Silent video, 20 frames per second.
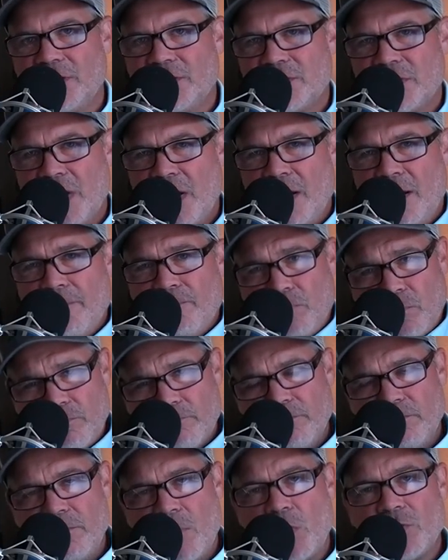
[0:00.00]
is
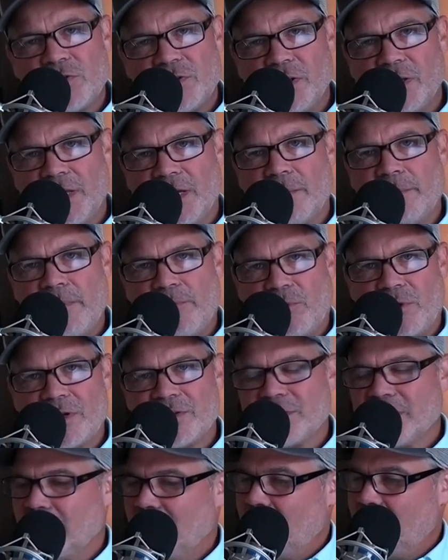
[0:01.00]
mostly going to be
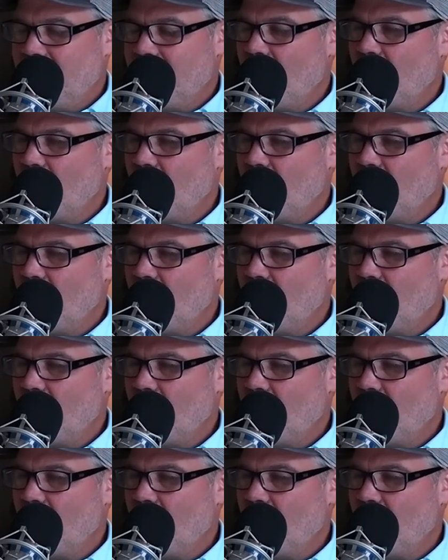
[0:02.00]
present in